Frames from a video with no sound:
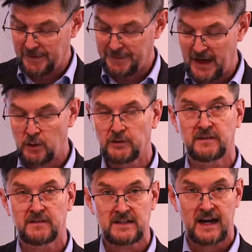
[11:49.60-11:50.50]

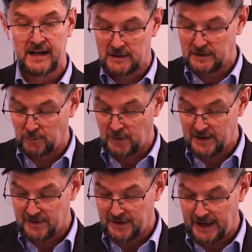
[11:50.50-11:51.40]
Thousands died,
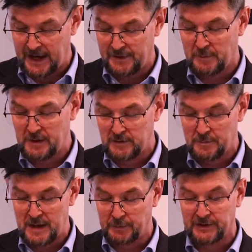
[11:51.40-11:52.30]
with 500,000
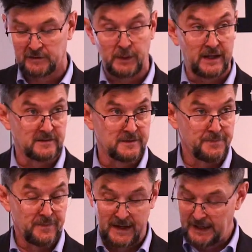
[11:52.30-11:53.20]
people displaced.
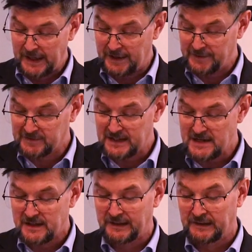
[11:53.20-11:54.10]
And the
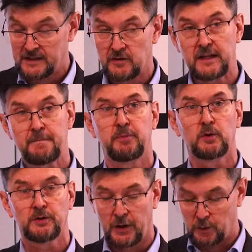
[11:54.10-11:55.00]
state literally
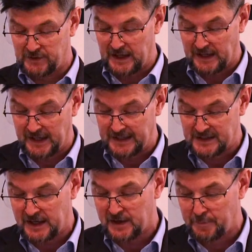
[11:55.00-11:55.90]
bulldozing
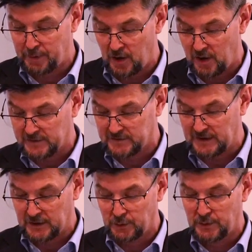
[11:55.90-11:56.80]
entire blocks,
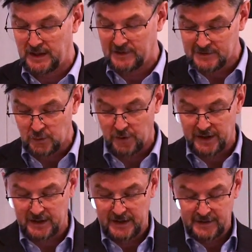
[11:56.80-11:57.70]
including
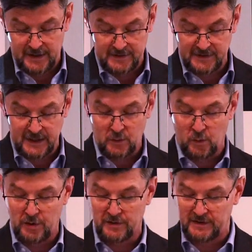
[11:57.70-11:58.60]
historic city
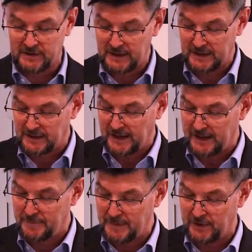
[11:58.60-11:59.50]
quarters in
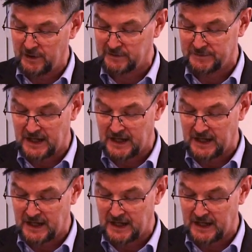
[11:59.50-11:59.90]
areas of